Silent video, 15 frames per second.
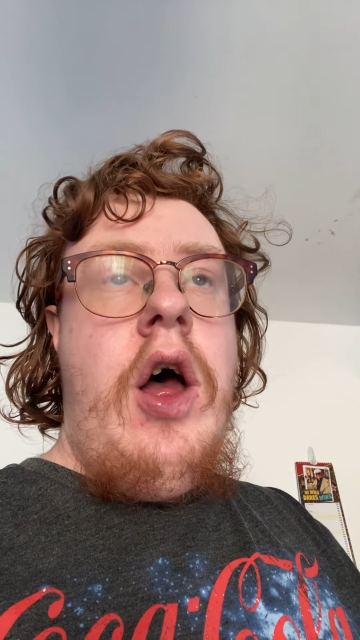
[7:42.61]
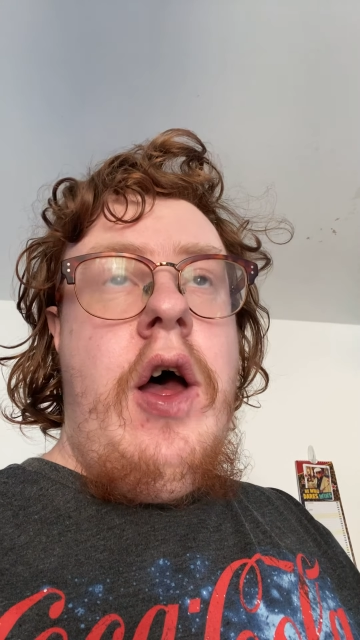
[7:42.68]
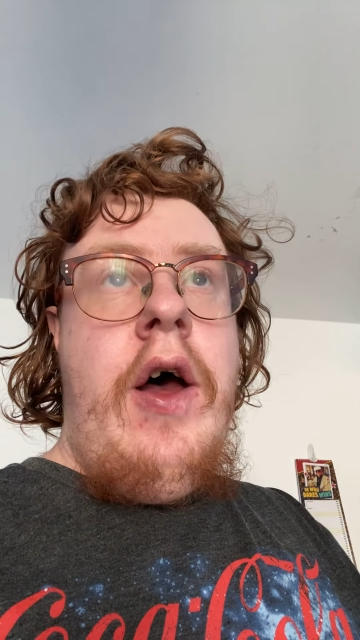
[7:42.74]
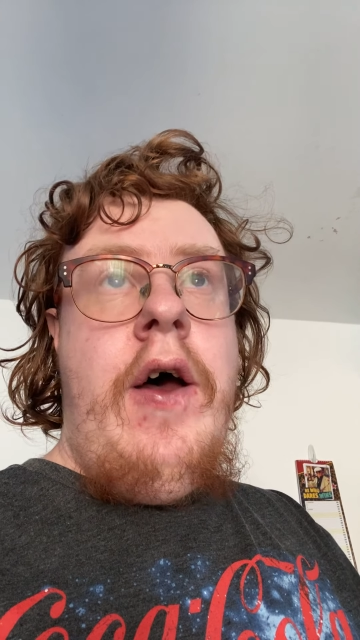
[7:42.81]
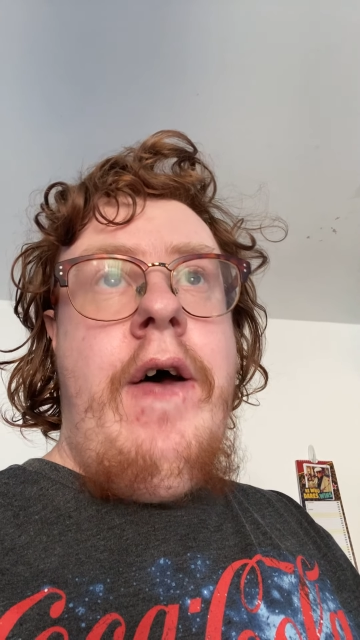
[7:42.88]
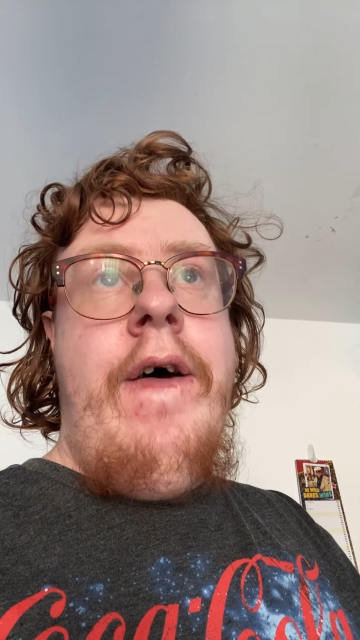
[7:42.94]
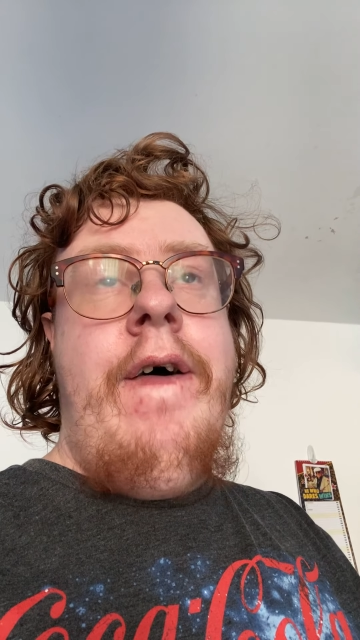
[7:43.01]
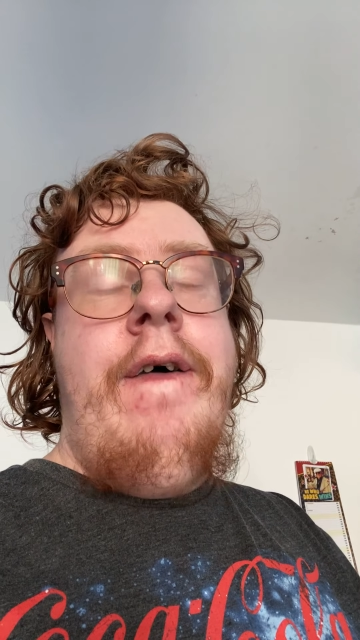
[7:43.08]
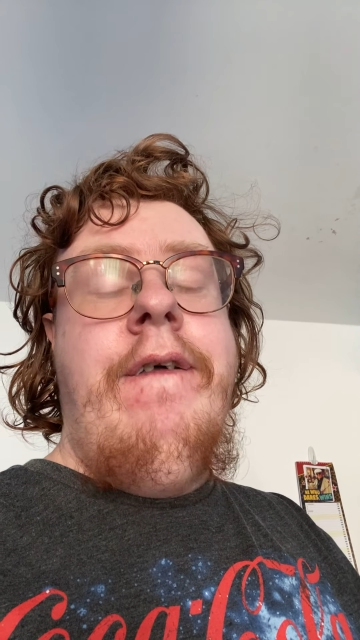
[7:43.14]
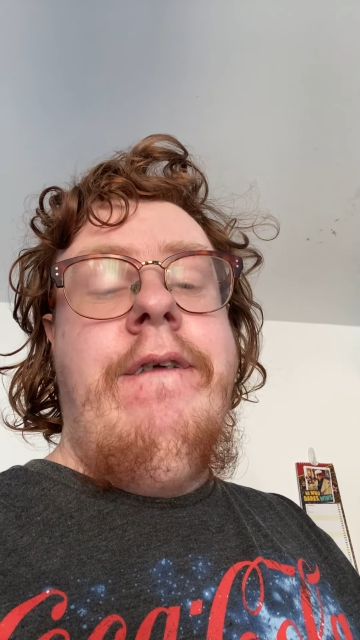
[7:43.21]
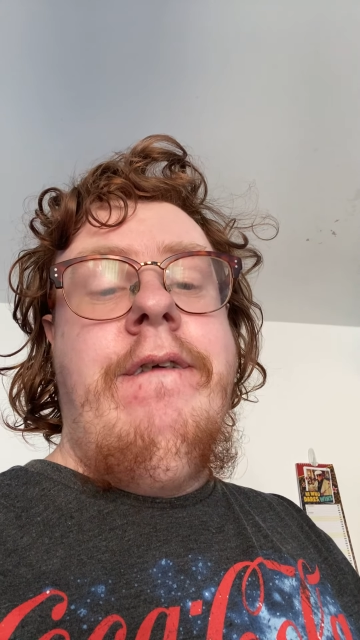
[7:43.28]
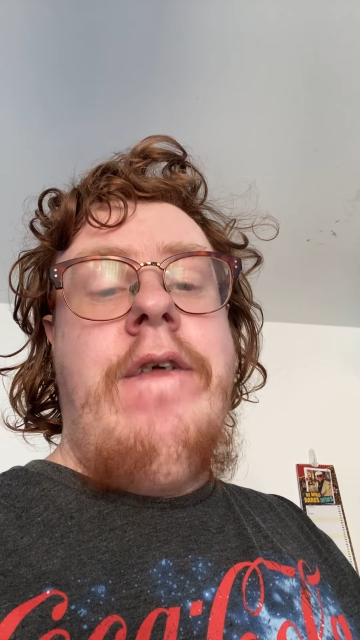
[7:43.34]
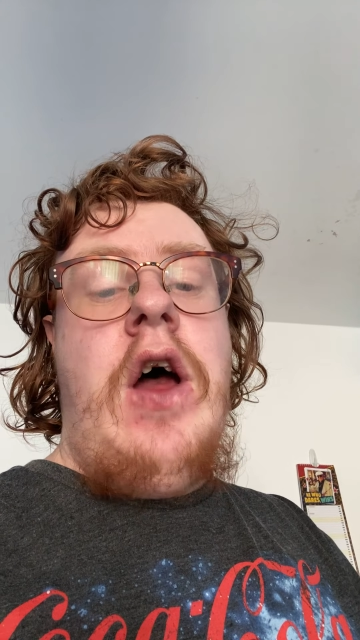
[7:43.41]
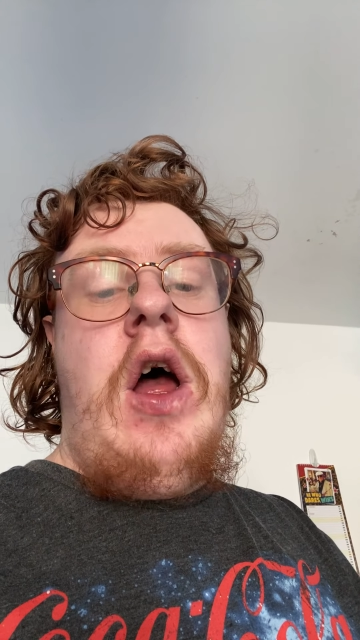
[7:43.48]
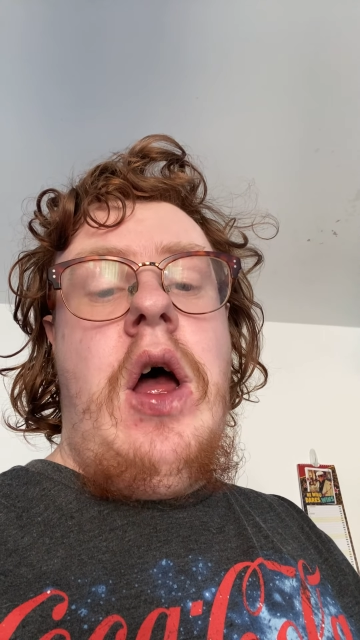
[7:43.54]

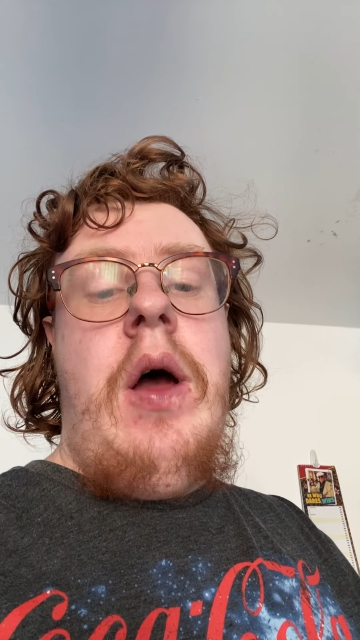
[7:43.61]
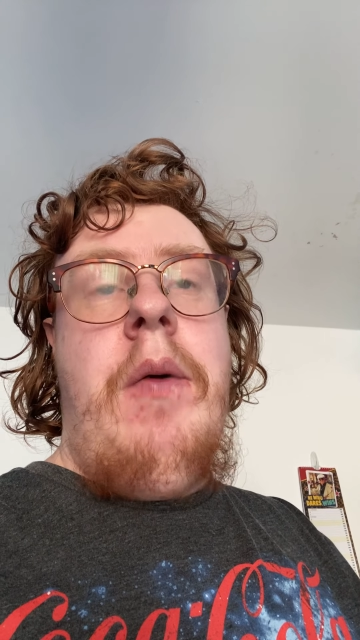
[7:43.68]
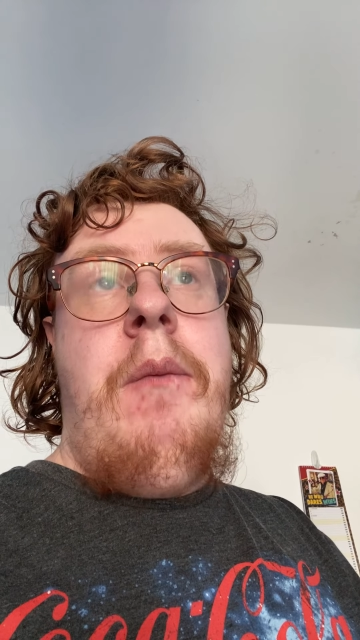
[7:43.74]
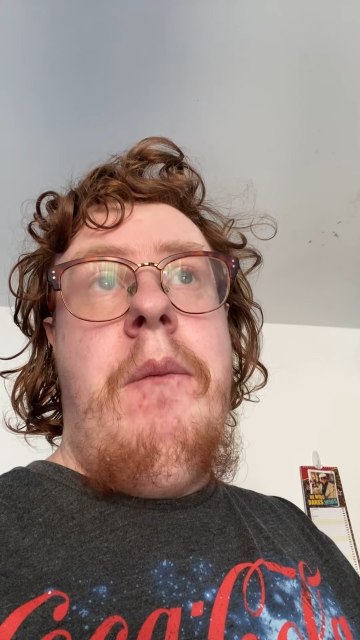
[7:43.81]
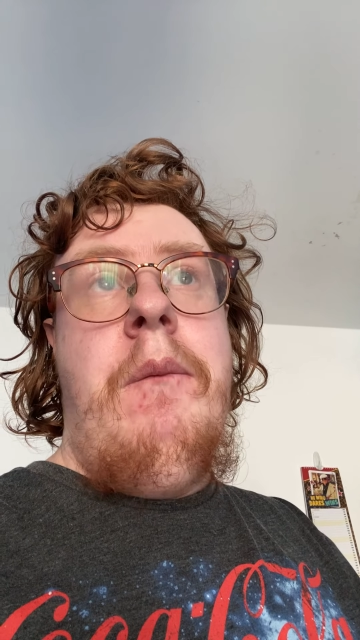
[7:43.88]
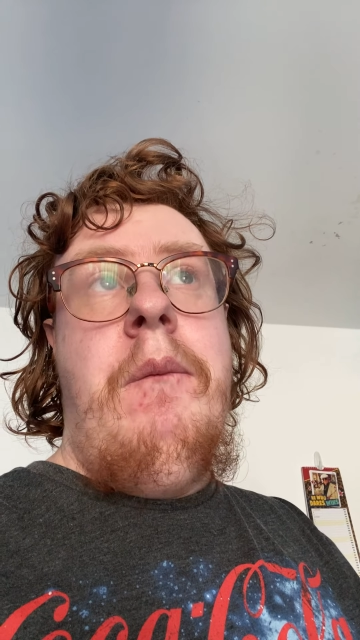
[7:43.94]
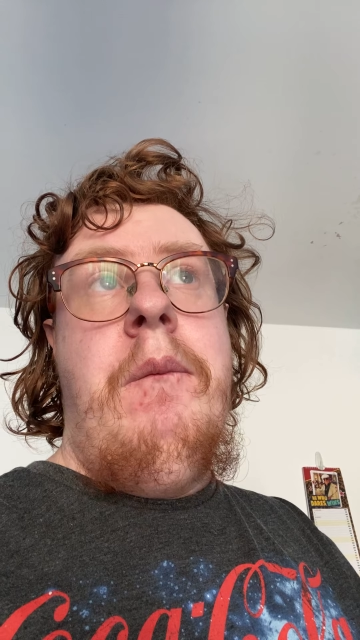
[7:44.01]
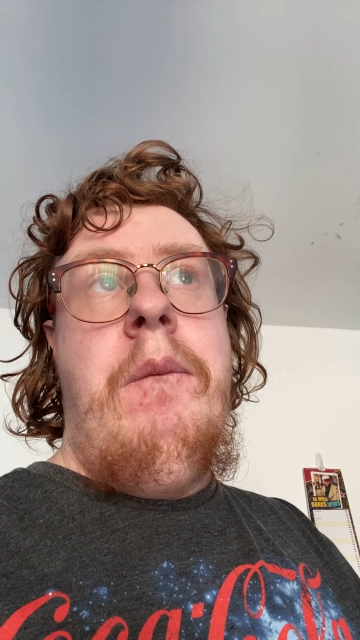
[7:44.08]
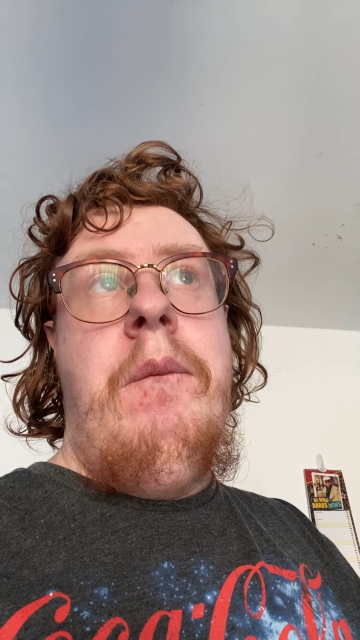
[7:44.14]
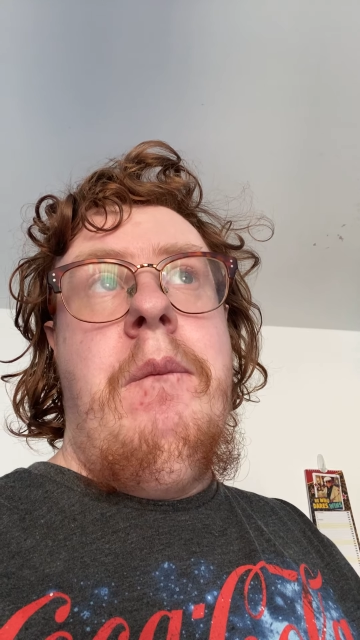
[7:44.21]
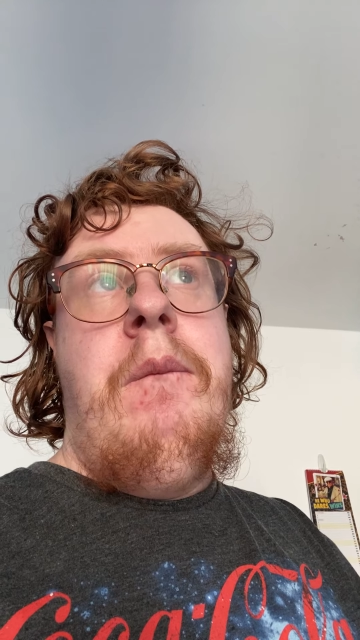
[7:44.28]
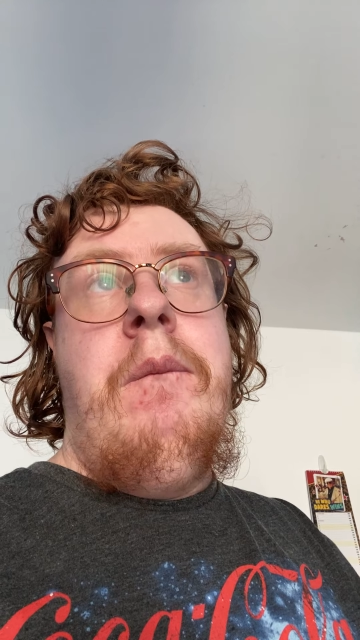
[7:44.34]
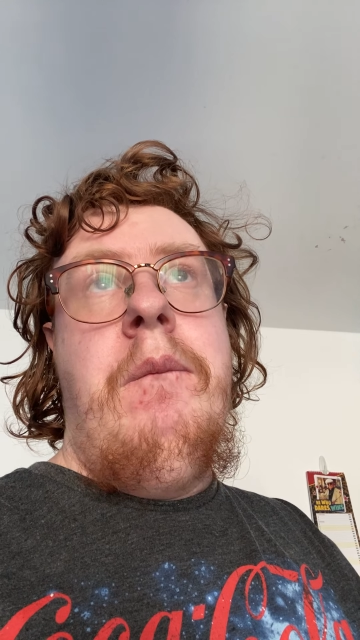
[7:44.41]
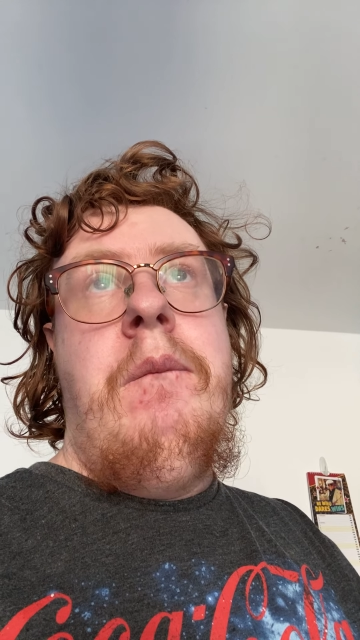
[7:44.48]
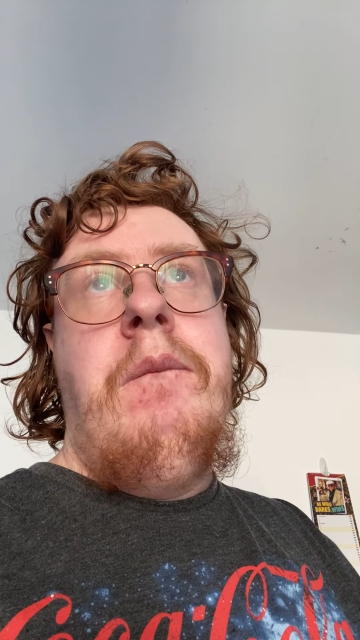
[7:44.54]
of
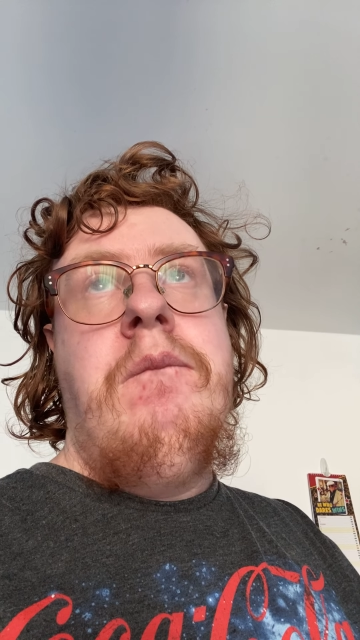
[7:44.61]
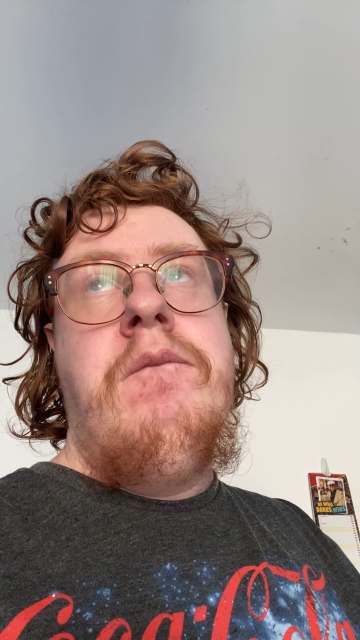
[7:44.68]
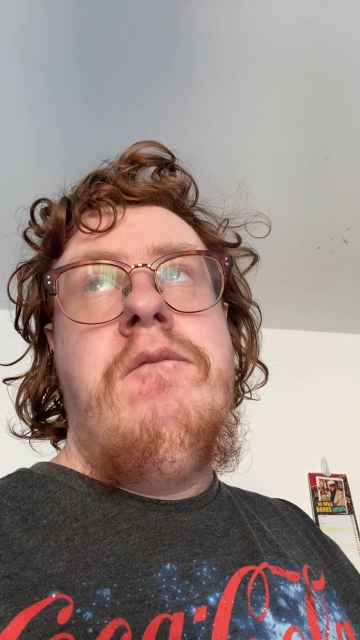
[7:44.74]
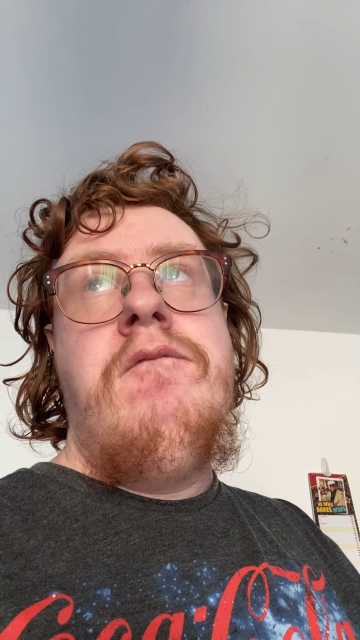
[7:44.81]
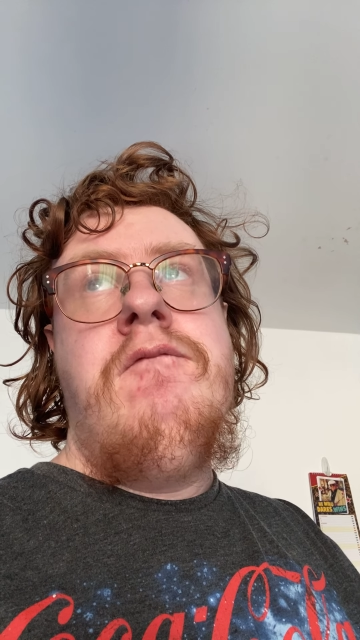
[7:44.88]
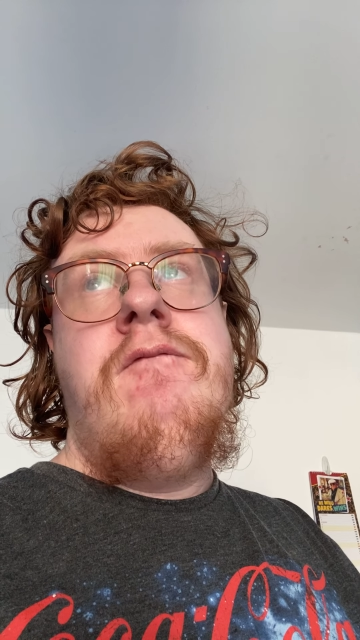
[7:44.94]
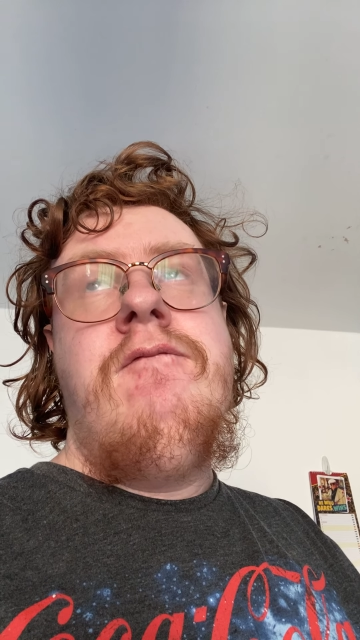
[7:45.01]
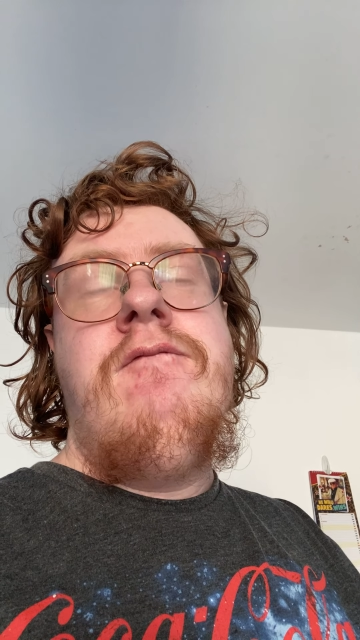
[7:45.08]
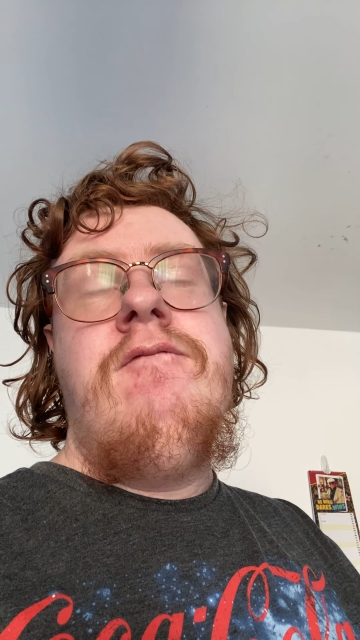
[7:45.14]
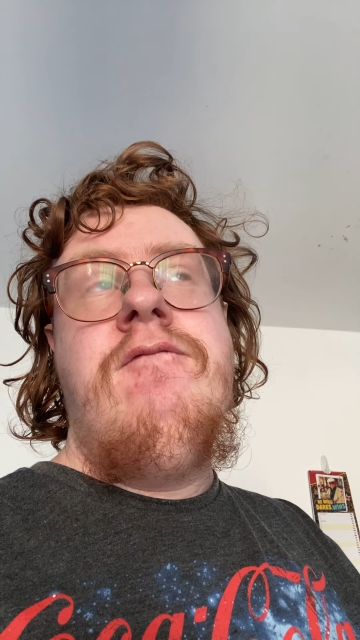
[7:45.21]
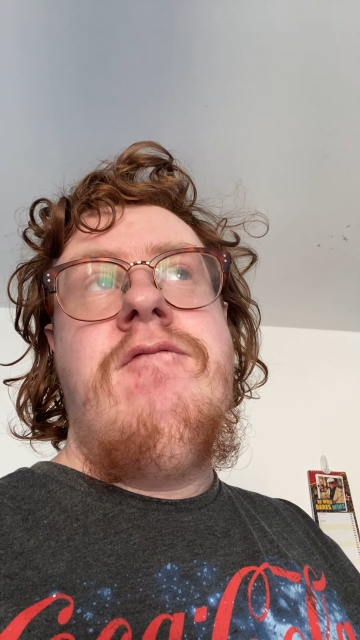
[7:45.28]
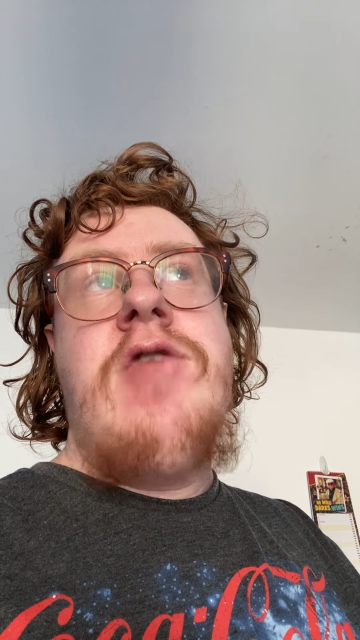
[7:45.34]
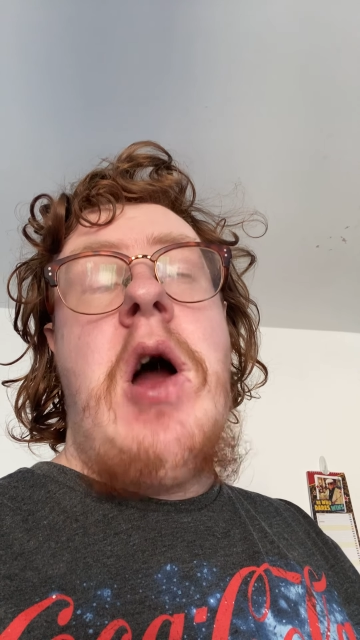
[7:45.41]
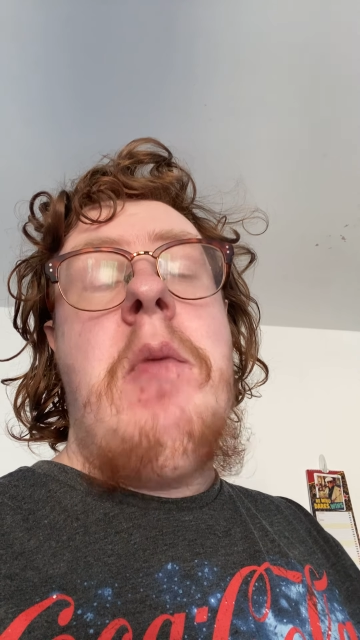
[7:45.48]
um,